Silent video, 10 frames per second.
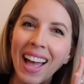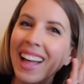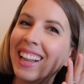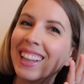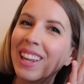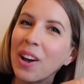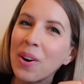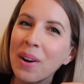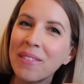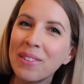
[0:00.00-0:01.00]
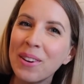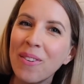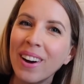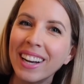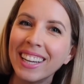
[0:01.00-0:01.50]
Hello,
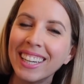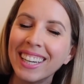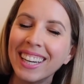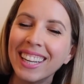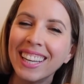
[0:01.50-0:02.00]
everyone.